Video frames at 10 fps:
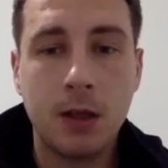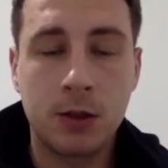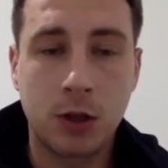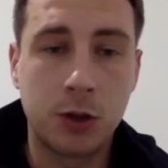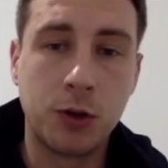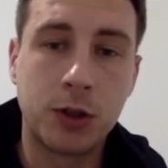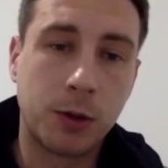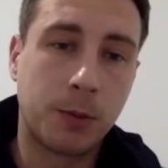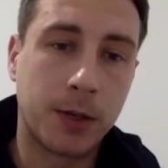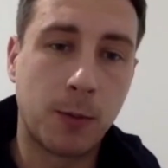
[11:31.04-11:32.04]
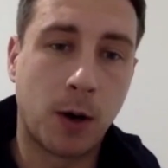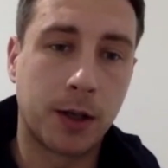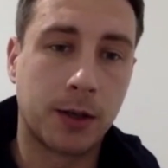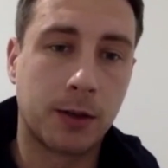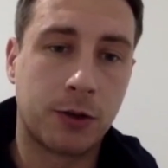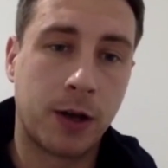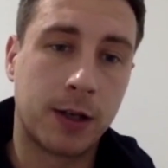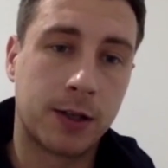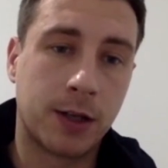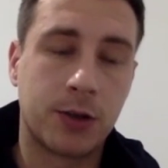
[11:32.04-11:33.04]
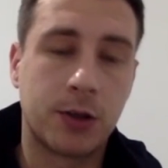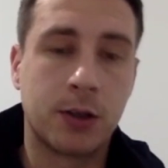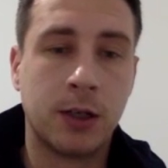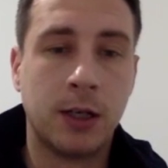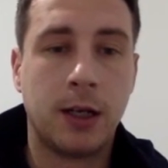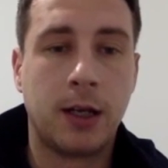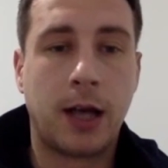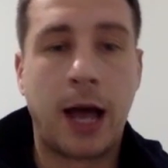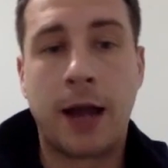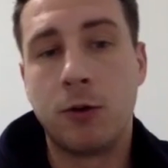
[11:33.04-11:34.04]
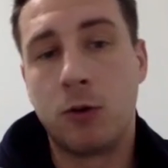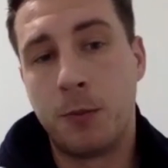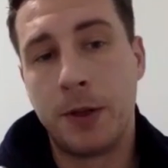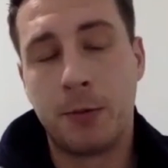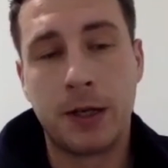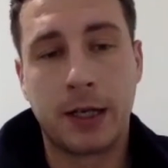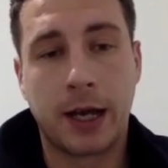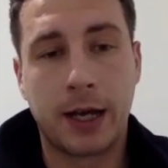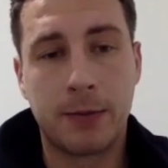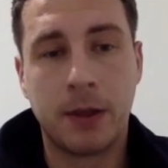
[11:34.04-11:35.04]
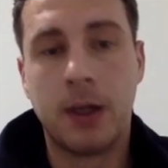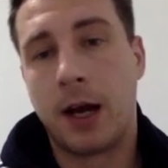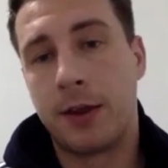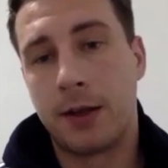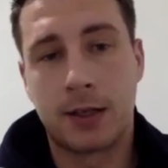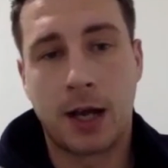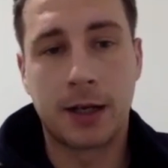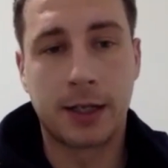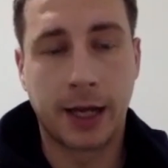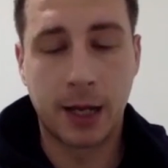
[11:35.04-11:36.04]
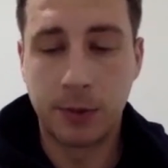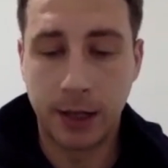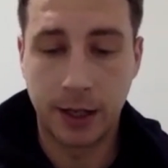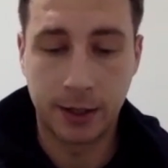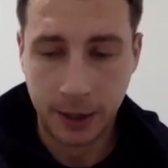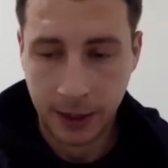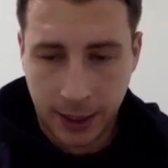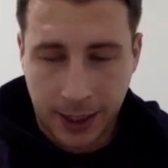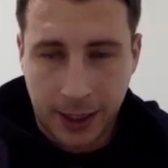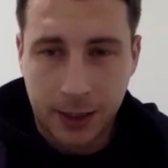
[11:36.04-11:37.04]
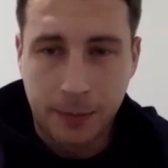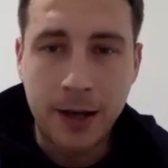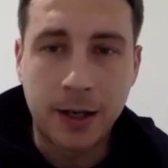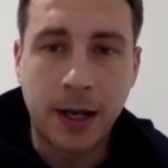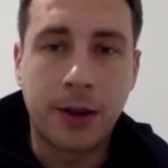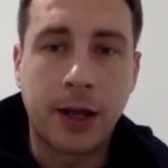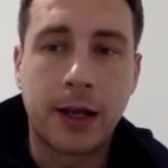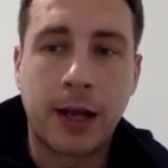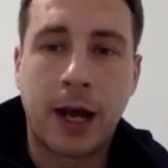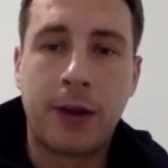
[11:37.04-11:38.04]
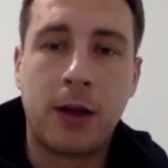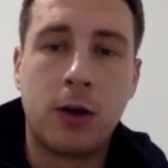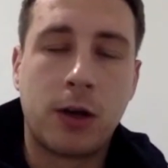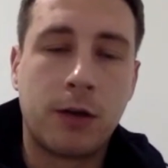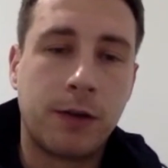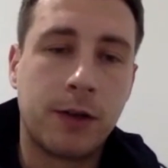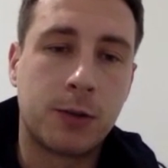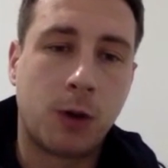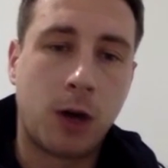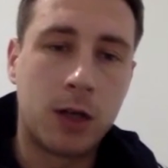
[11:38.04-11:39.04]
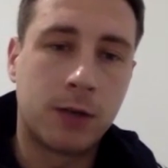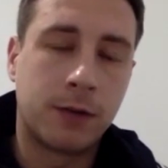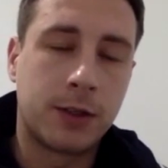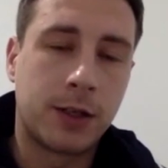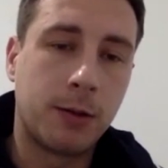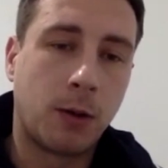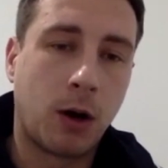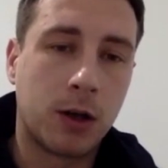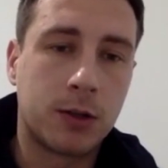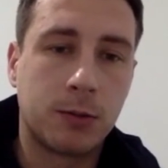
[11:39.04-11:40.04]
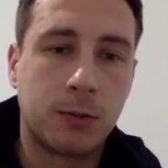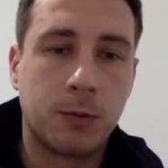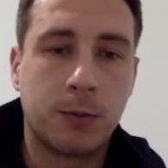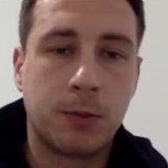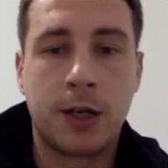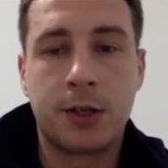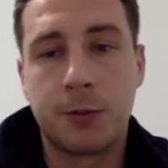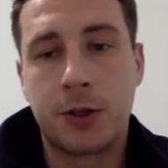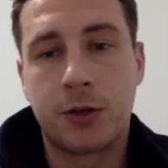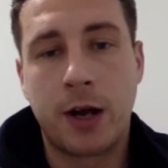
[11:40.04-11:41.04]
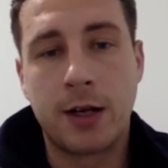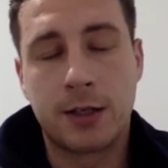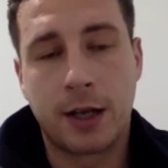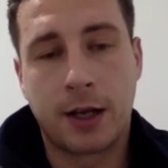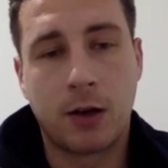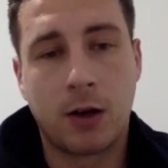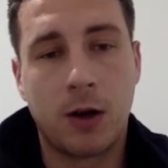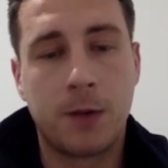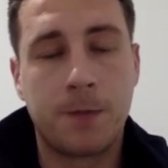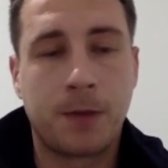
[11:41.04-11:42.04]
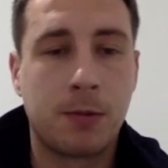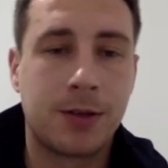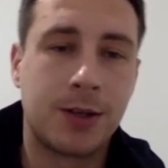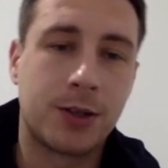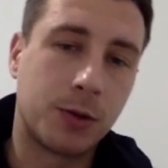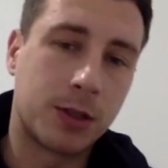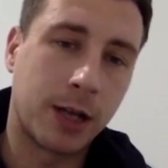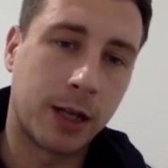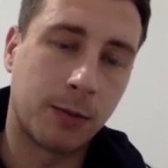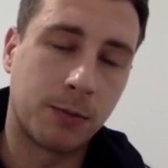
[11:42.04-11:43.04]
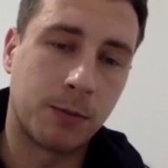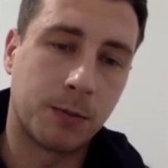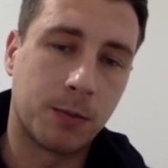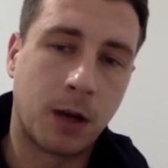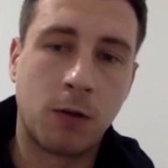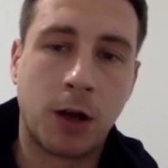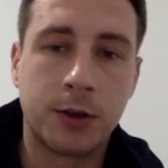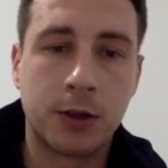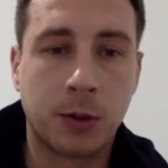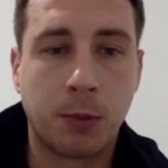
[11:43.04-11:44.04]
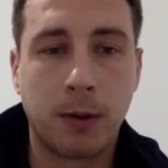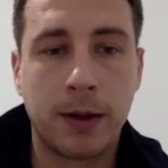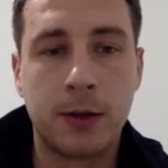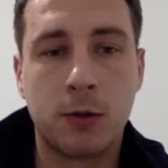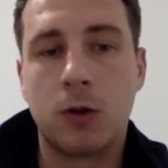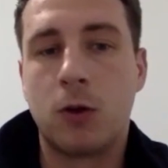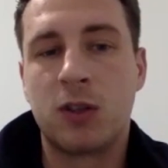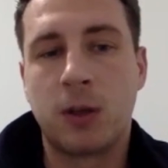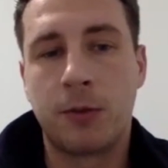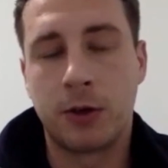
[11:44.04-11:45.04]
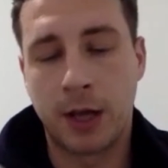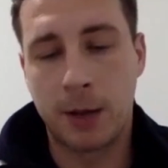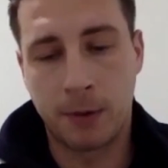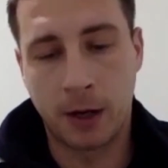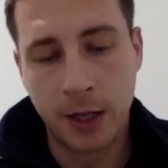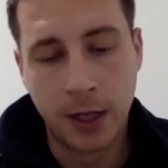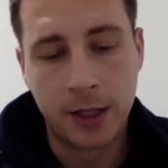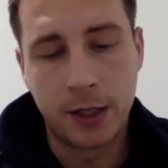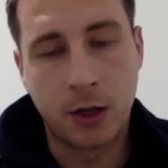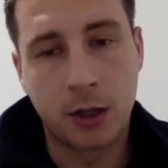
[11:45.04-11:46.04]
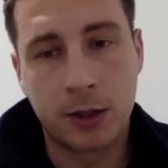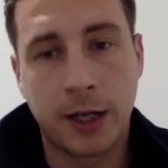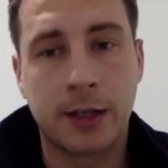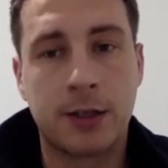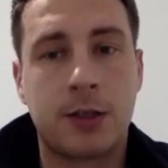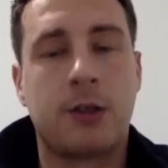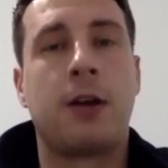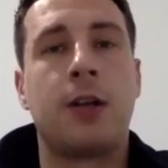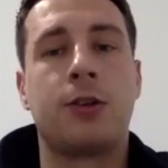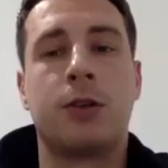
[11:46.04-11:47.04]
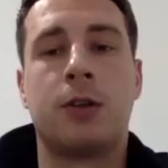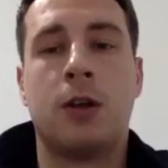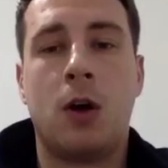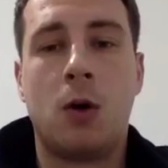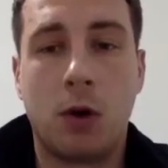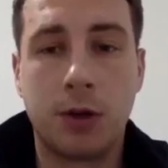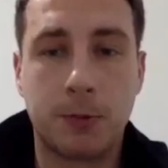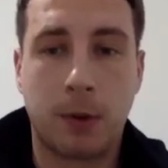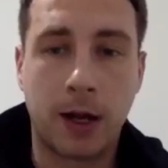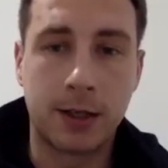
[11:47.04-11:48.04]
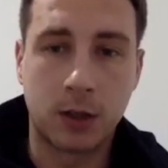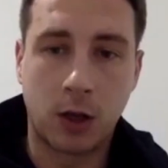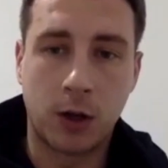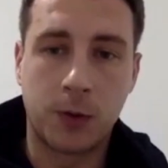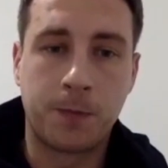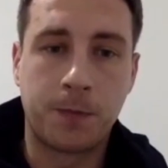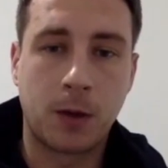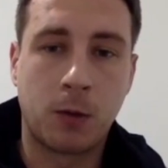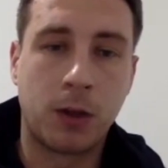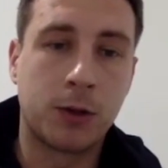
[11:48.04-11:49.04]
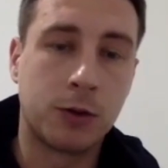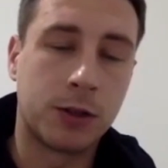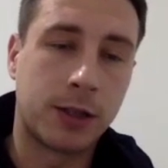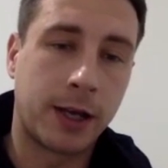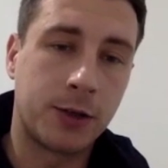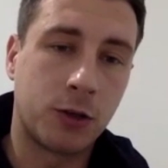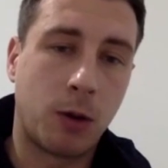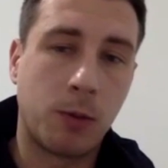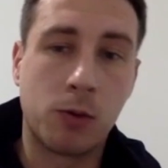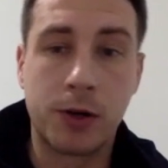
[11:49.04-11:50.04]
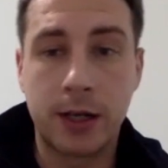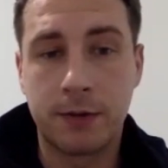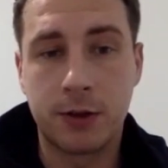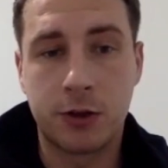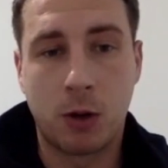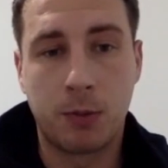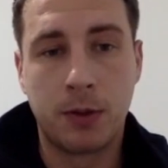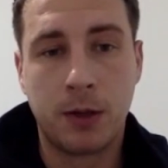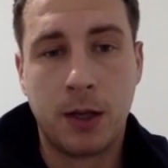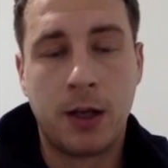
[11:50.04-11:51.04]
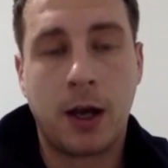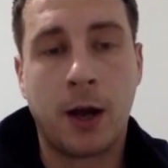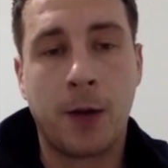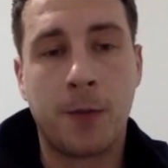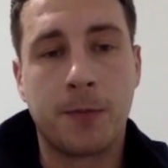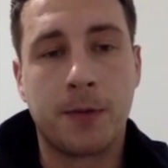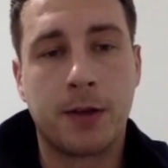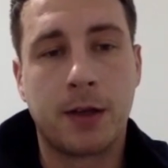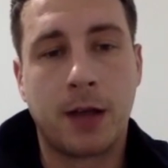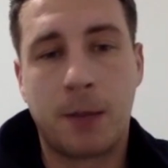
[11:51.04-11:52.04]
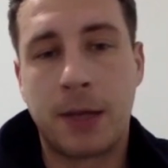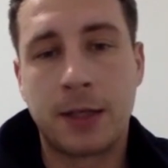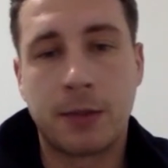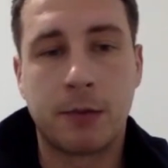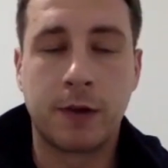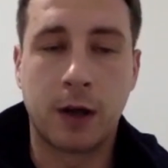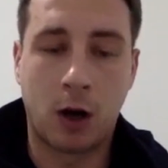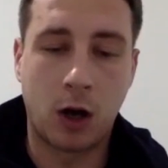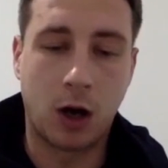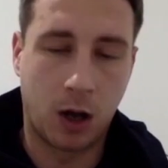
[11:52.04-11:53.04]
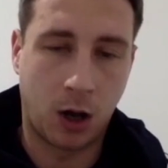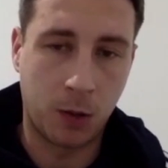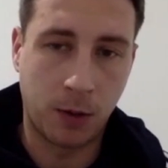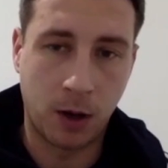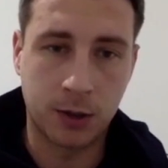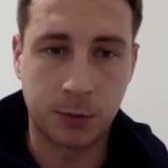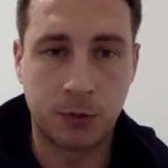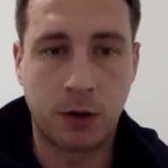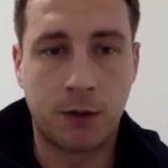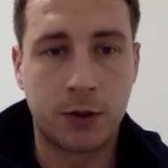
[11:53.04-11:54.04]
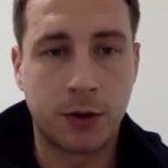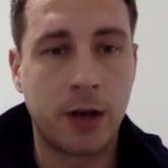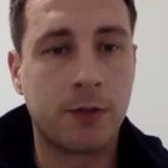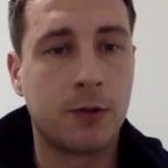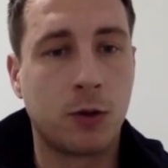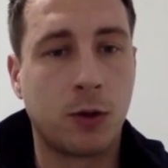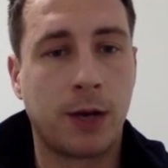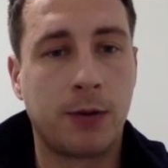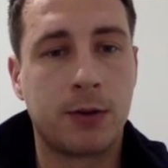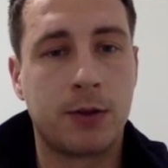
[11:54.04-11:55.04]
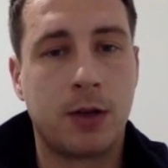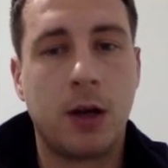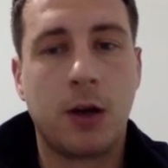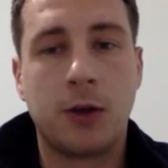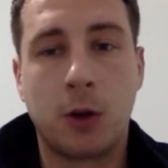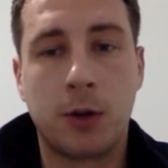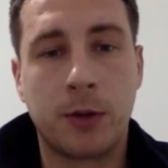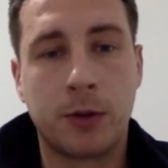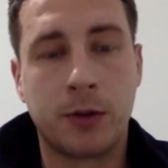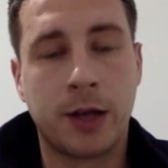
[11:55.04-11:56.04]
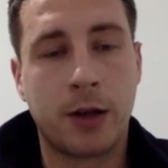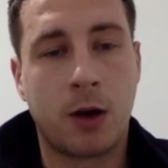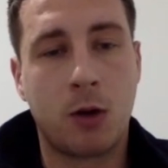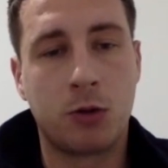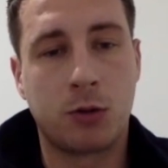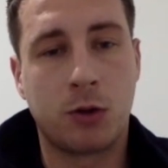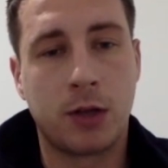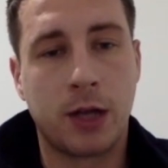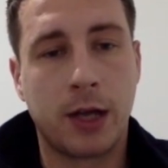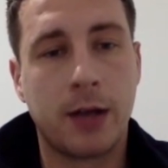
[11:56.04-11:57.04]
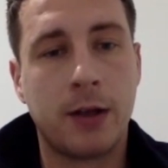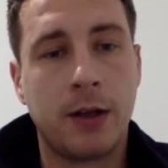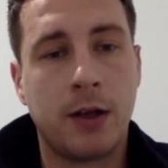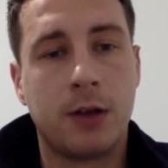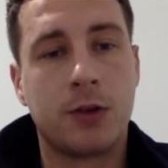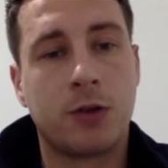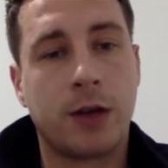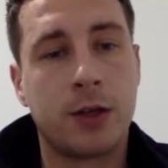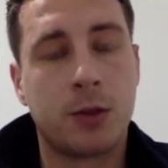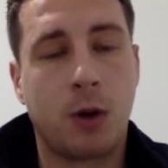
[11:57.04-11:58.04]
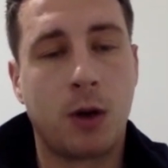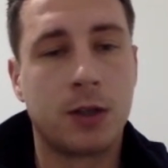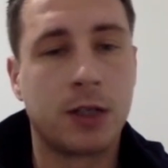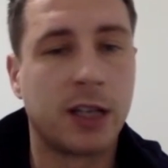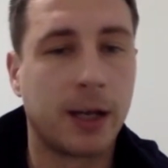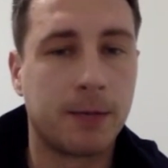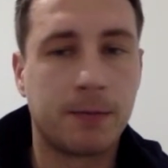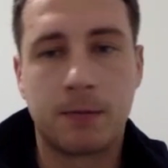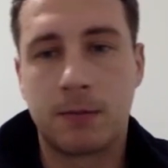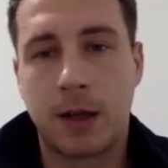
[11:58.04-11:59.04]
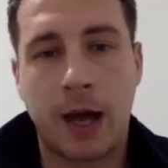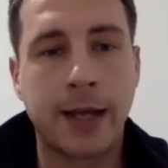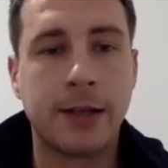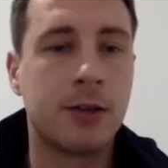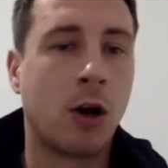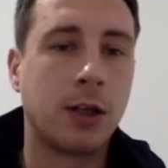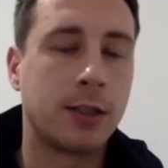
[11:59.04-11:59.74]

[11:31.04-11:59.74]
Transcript: So usually it would be one training session and or midweek game, and then a Saturday game. And then depending how they're looking fitness-wise and fatigue-wise, potentially we'd train a second night, potentially we'd set them a run to complete or something like that. But you've got to take into consideration what these players earn, what they do as a day job or an evening job, and make someone fit. I personally would rather train for 2 hours knowing that I'm going to get the whole squad there than train twice and get 8, 9,